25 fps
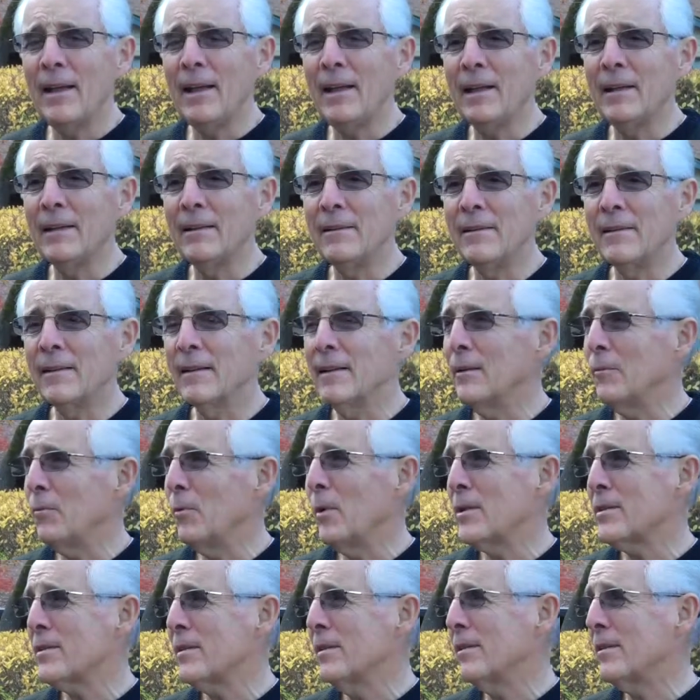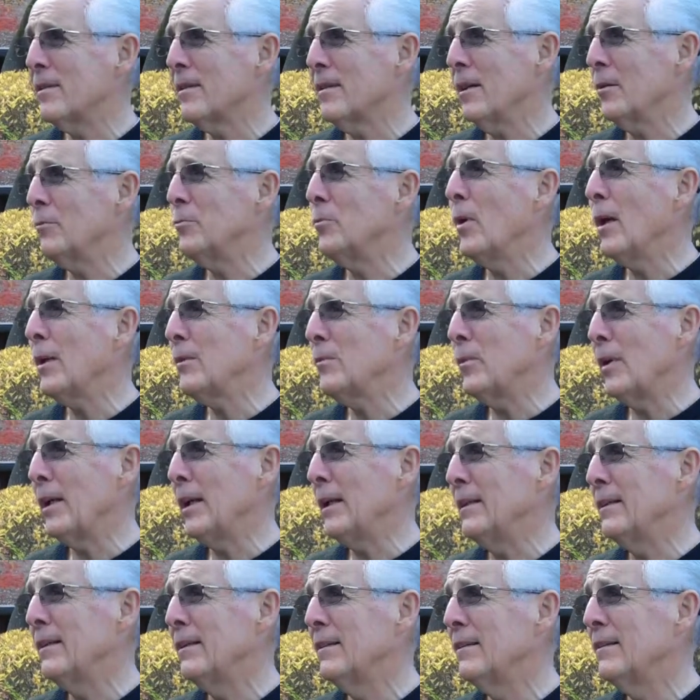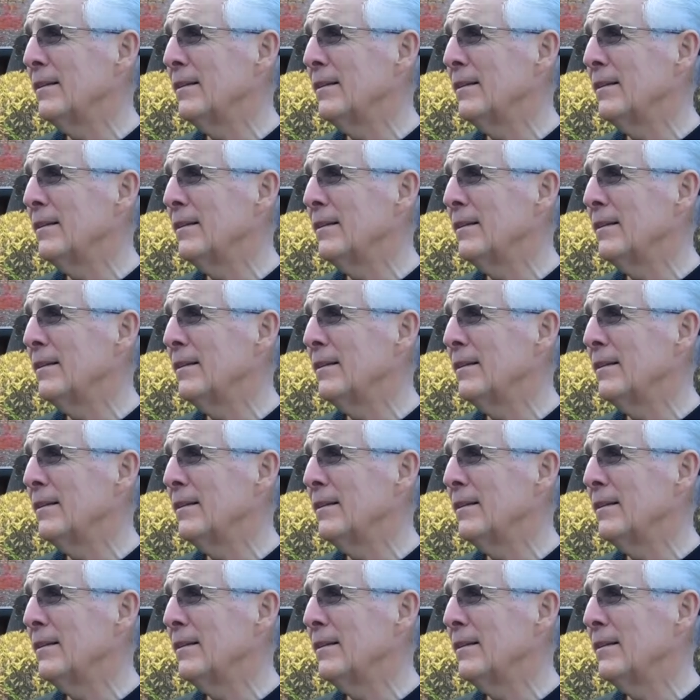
and it wasn't a runway.